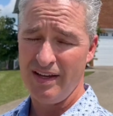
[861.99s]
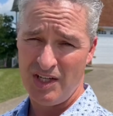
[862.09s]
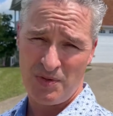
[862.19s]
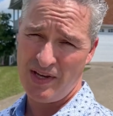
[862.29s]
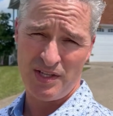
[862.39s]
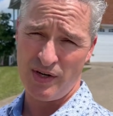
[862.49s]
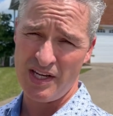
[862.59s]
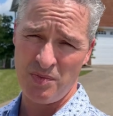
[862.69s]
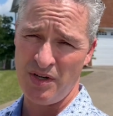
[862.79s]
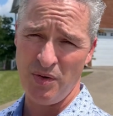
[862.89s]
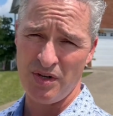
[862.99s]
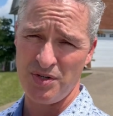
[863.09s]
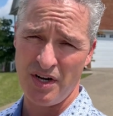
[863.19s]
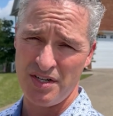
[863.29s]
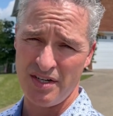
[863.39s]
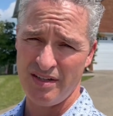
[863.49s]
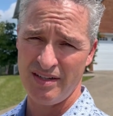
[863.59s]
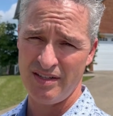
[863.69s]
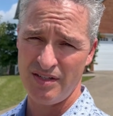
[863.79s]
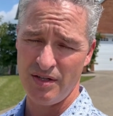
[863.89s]
just because there hasn't been new construction
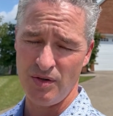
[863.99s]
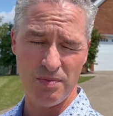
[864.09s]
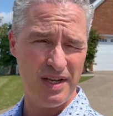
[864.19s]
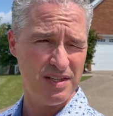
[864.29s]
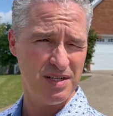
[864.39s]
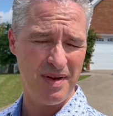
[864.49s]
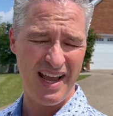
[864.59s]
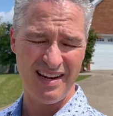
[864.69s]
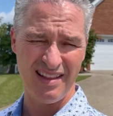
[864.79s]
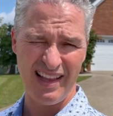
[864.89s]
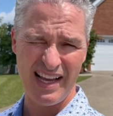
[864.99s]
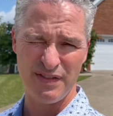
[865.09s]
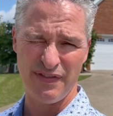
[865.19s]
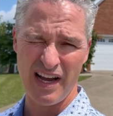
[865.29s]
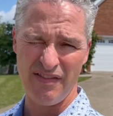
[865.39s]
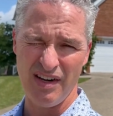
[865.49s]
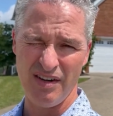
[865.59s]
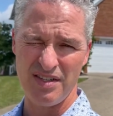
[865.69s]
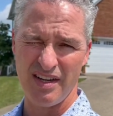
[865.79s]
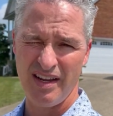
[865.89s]
to meet the demand in the last five
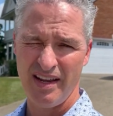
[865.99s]
years.